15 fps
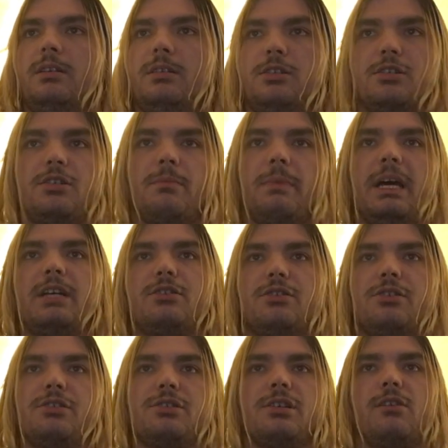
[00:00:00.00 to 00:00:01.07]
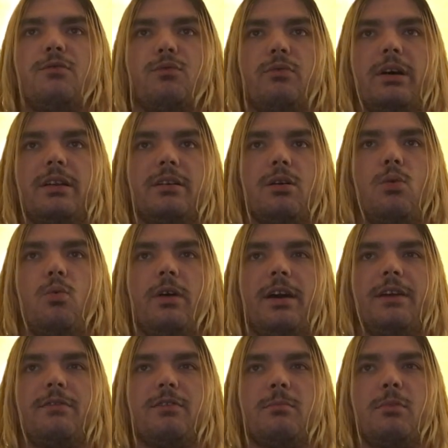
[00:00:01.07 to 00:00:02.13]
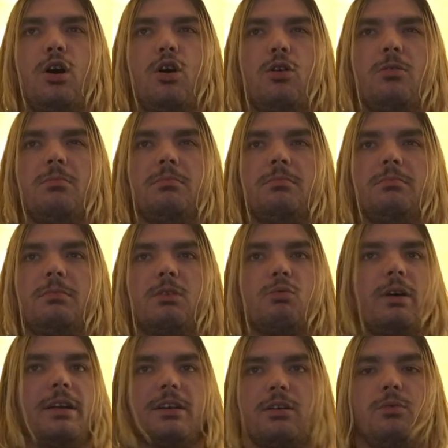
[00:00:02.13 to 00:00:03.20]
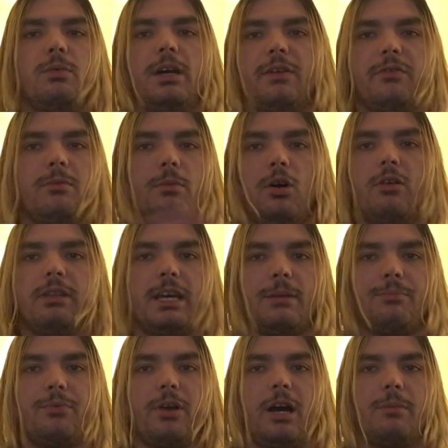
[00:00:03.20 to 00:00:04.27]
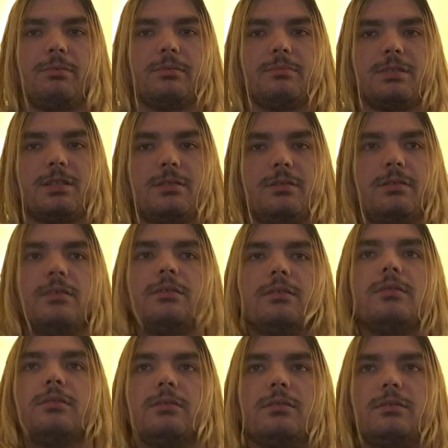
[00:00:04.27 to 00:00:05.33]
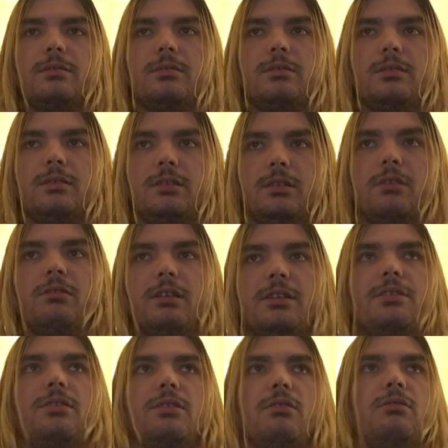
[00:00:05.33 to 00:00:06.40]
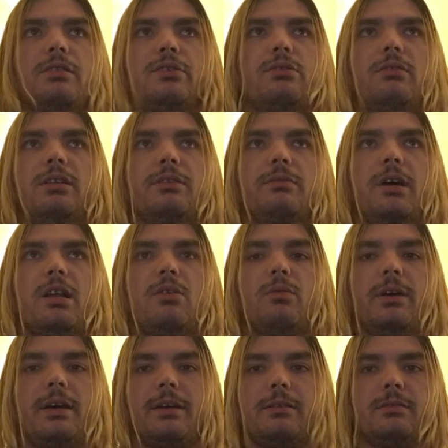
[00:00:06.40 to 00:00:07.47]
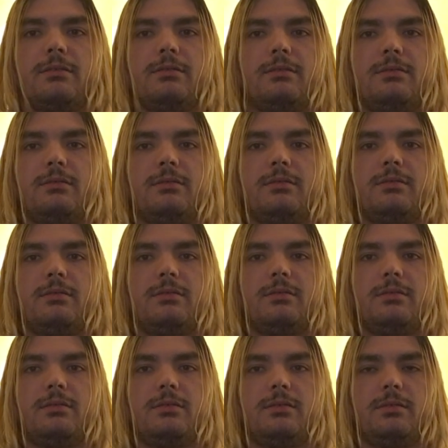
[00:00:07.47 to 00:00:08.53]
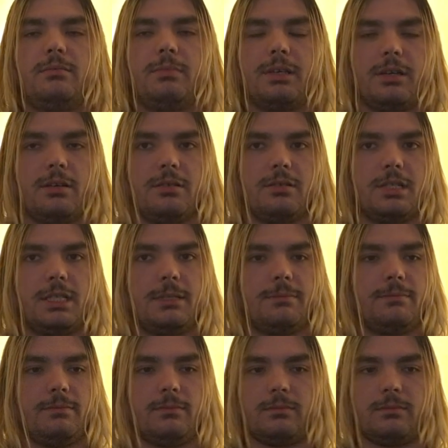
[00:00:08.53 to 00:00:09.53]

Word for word: Just imagine yourself running away from home, running away from all that problems. Don't li- don't literally run away because